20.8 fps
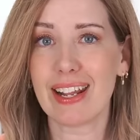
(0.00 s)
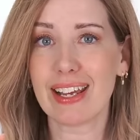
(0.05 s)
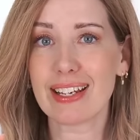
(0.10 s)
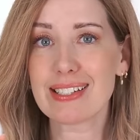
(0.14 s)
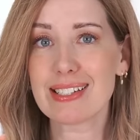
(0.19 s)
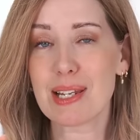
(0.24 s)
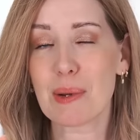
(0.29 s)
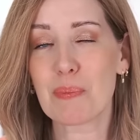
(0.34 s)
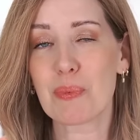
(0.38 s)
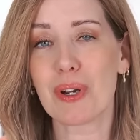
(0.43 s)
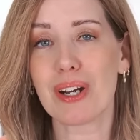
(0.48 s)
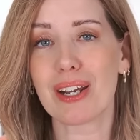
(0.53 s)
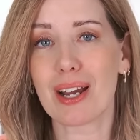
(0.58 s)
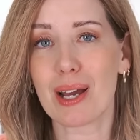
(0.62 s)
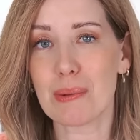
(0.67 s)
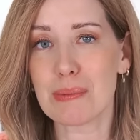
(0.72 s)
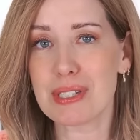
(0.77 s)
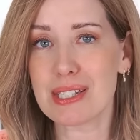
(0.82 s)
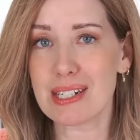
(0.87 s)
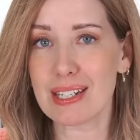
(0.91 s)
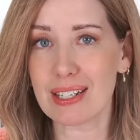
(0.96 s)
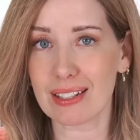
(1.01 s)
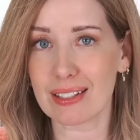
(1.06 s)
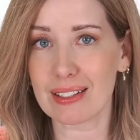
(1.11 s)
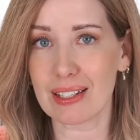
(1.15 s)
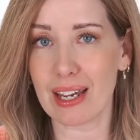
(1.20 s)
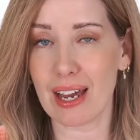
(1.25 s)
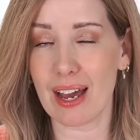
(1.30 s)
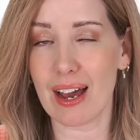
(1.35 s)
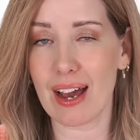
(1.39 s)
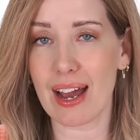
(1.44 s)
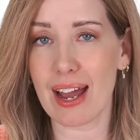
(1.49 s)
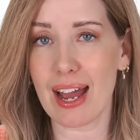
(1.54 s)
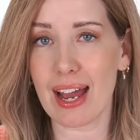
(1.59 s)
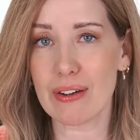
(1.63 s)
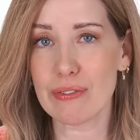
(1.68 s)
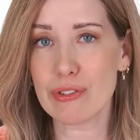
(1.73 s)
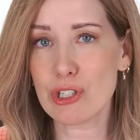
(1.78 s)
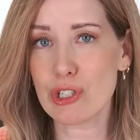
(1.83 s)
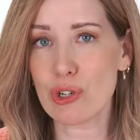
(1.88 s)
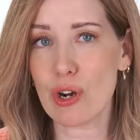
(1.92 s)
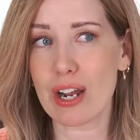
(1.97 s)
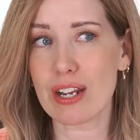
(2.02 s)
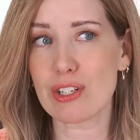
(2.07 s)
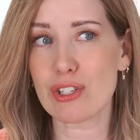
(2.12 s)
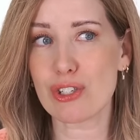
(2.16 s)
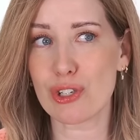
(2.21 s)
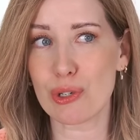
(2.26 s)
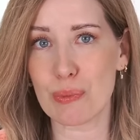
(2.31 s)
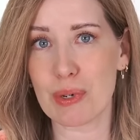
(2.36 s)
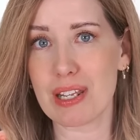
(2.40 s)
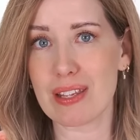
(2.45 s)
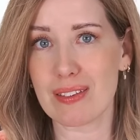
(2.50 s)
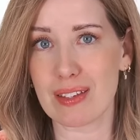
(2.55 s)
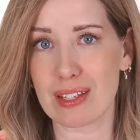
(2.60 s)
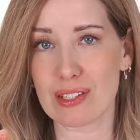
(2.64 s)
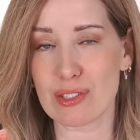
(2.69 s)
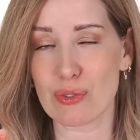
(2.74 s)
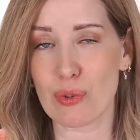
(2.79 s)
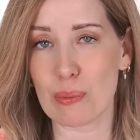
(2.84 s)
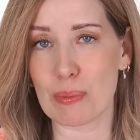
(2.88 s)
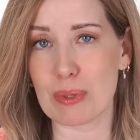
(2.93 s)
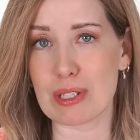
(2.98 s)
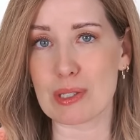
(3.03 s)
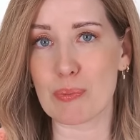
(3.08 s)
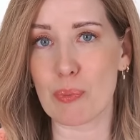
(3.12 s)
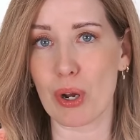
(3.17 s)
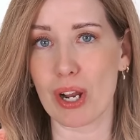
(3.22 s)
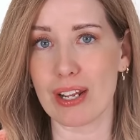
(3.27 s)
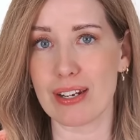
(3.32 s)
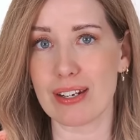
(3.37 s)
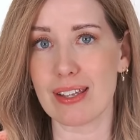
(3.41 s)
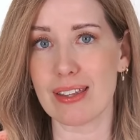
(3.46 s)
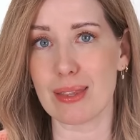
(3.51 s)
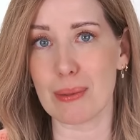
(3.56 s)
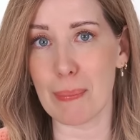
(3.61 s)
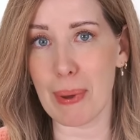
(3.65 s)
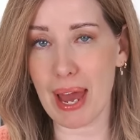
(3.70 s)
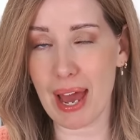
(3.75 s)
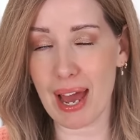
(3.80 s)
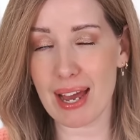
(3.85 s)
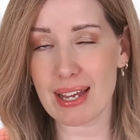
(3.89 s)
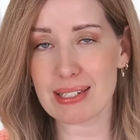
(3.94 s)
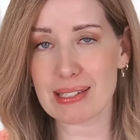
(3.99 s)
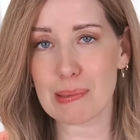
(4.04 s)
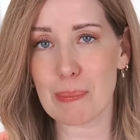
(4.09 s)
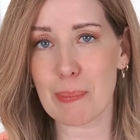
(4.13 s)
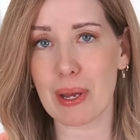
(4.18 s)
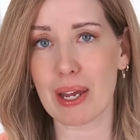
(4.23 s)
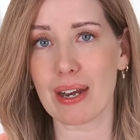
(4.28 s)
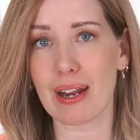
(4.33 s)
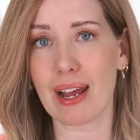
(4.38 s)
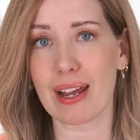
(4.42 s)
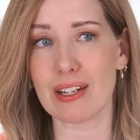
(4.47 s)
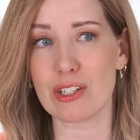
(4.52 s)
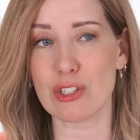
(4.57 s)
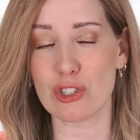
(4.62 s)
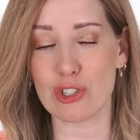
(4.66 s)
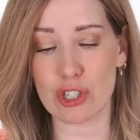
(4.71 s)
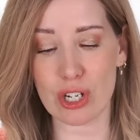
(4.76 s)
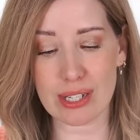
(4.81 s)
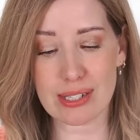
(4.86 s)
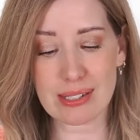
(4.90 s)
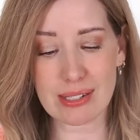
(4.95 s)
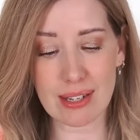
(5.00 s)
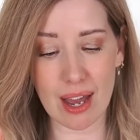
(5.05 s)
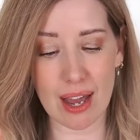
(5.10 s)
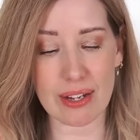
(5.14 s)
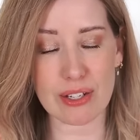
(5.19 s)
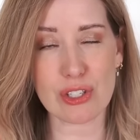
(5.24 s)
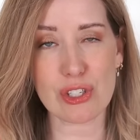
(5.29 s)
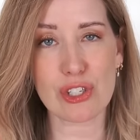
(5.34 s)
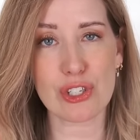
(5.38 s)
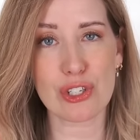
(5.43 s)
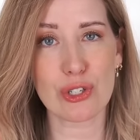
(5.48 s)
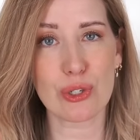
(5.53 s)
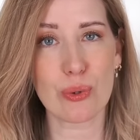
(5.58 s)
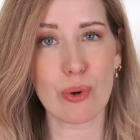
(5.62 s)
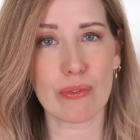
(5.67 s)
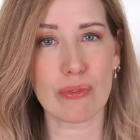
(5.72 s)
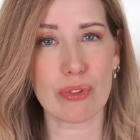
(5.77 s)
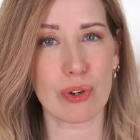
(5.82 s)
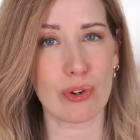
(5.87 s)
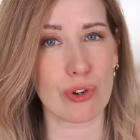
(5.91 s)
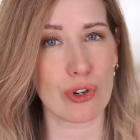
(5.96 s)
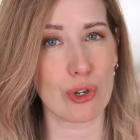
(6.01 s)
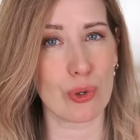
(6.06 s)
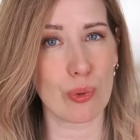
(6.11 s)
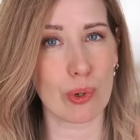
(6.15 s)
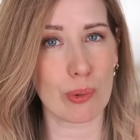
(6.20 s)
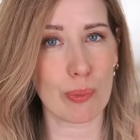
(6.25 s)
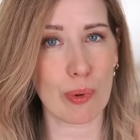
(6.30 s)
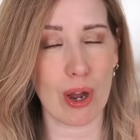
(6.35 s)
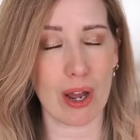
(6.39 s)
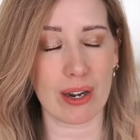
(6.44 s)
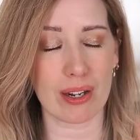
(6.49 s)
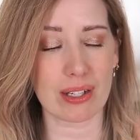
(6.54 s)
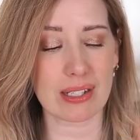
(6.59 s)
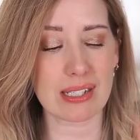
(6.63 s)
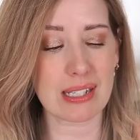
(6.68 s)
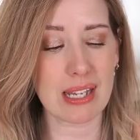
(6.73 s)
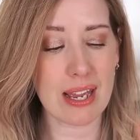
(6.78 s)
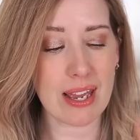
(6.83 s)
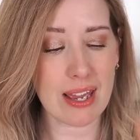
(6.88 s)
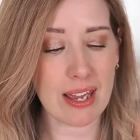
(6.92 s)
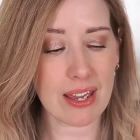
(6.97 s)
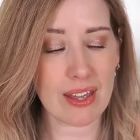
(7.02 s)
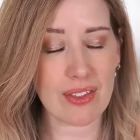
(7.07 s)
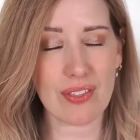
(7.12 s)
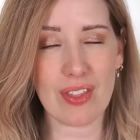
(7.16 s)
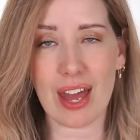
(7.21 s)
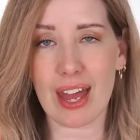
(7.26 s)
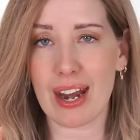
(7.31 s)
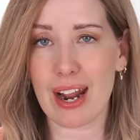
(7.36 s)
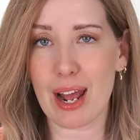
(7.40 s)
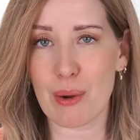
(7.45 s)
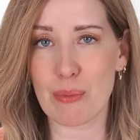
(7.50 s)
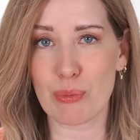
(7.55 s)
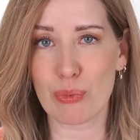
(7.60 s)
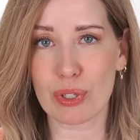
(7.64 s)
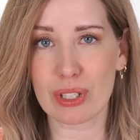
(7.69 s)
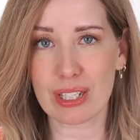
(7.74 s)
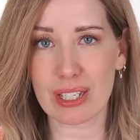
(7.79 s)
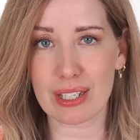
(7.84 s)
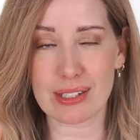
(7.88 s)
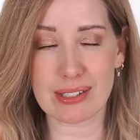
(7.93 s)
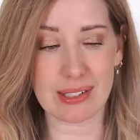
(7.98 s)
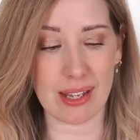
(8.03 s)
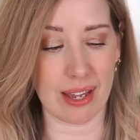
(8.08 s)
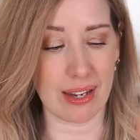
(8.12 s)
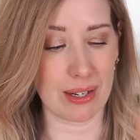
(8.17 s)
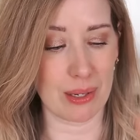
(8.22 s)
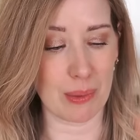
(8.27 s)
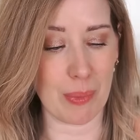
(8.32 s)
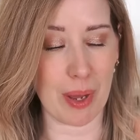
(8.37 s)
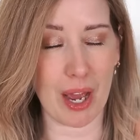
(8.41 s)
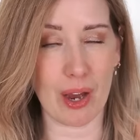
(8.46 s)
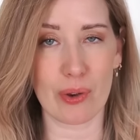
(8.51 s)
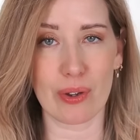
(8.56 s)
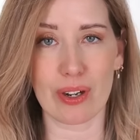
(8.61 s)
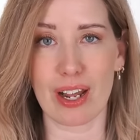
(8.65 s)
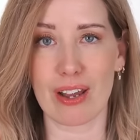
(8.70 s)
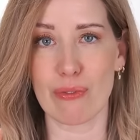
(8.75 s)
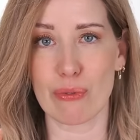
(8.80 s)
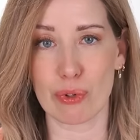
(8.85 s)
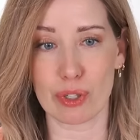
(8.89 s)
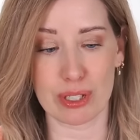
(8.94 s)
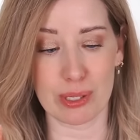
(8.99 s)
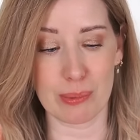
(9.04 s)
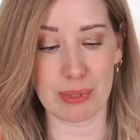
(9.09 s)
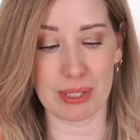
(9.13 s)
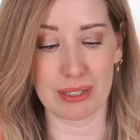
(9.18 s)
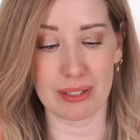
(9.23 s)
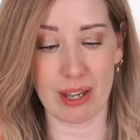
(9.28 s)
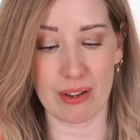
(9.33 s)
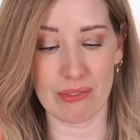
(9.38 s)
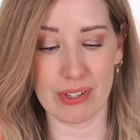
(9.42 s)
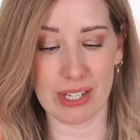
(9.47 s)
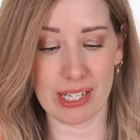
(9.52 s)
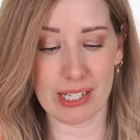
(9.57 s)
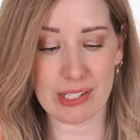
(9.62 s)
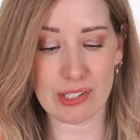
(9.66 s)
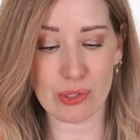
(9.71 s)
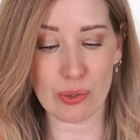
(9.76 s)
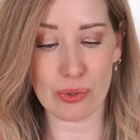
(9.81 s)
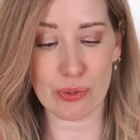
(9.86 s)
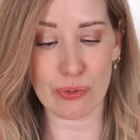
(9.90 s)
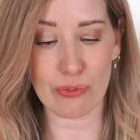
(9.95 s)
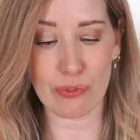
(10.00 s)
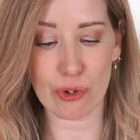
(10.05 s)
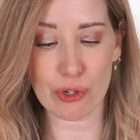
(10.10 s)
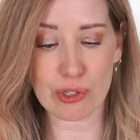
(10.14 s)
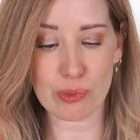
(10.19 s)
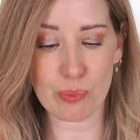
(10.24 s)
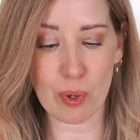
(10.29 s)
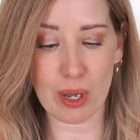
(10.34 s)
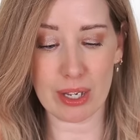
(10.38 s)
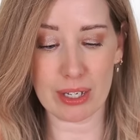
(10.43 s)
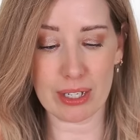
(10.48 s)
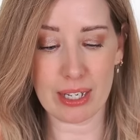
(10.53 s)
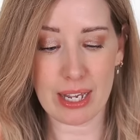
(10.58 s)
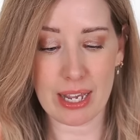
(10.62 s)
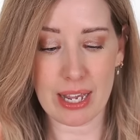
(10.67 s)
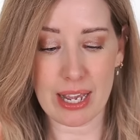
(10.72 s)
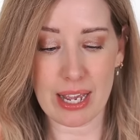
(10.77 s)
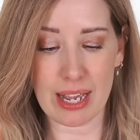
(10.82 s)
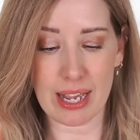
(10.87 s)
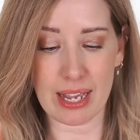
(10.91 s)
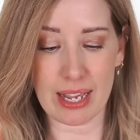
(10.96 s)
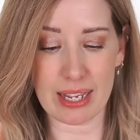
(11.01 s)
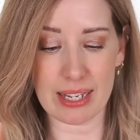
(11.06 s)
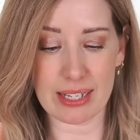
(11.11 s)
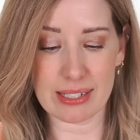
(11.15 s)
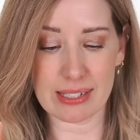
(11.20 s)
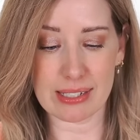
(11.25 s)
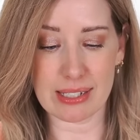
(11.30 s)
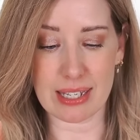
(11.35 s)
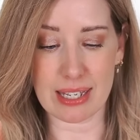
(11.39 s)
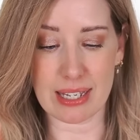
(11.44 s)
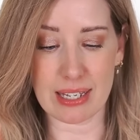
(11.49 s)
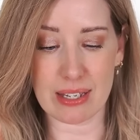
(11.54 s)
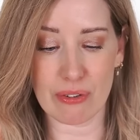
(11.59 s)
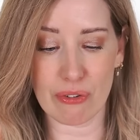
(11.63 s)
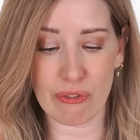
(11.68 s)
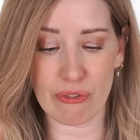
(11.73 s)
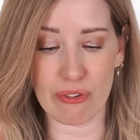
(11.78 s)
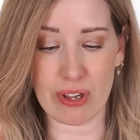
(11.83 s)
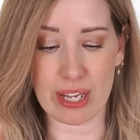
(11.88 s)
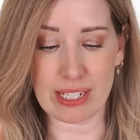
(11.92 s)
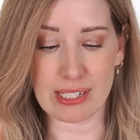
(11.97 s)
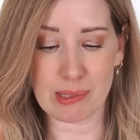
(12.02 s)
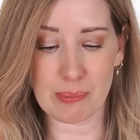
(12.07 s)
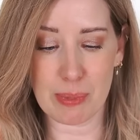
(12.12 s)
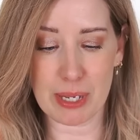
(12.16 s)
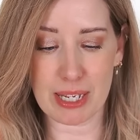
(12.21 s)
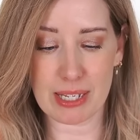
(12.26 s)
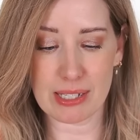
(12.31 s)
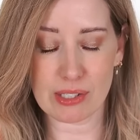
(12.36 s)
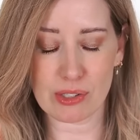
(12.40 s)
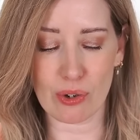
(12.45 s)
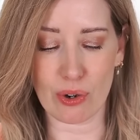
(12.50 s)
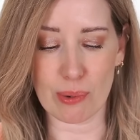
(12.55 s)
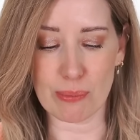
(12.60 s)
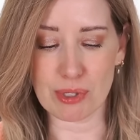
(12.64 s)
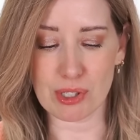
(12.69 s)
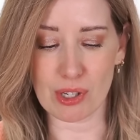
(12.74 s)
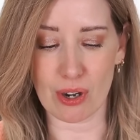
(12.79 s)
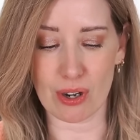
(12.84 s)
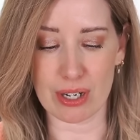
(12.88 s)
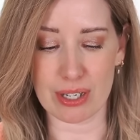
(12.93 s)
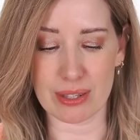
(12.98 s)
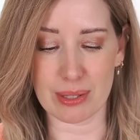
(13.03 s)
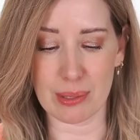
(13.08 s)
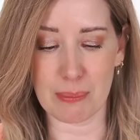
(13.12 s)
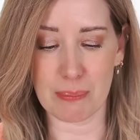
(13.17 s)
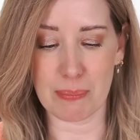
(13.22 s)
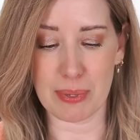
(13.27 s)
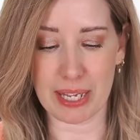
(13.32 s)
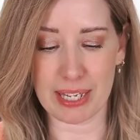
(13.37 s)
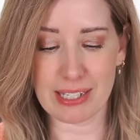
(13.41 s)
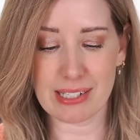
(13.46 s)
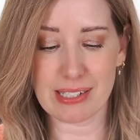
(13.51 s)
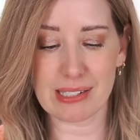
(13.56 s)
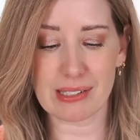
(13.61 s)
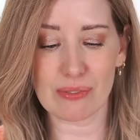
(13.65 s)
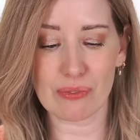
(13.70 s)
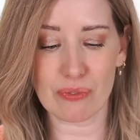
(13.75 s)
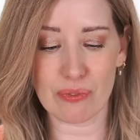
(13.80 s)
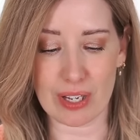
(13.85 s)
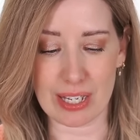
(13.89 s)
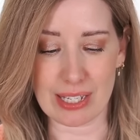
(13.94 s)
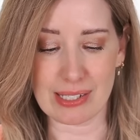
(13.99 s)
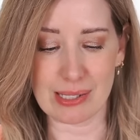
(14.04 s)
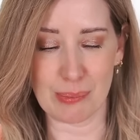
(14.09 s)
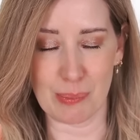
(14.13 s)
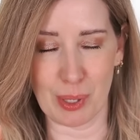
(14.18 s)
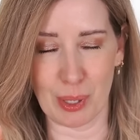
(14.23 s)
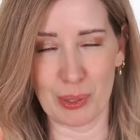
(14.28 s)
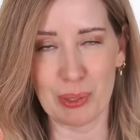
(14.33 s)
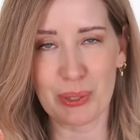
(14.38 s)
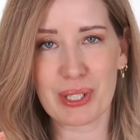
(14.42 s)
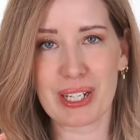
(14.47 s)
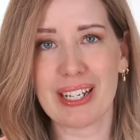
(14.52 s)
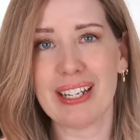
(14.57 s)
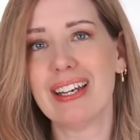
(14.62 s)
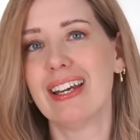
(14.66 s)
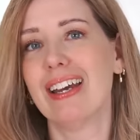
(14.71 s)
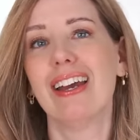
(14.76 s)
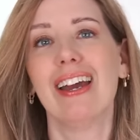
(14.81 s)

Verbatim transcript: Next up, when it comes to Ilia, I haven't tried too many things from this brand in the past, but I just got two of their newer products that I'm really excited about and I've really been loving. So the first one is the the Base Face Milk.